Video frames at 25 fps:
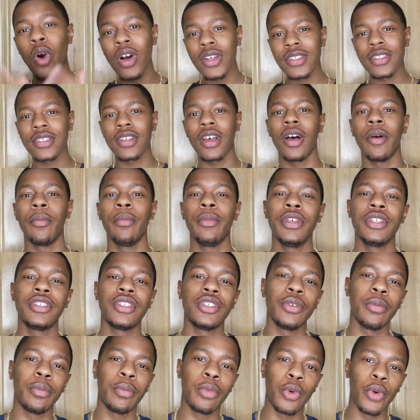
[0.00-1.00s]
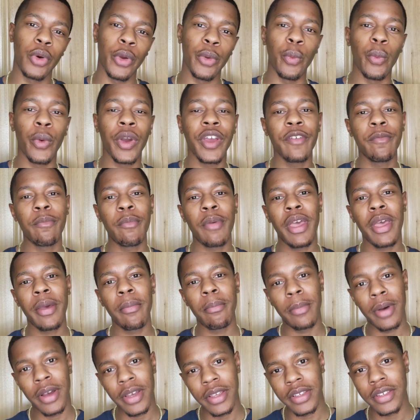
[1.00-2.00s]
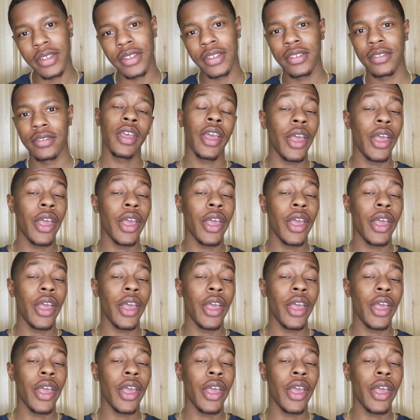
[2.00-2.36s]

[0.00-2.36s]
what's up? It's your boy Waveman Mike,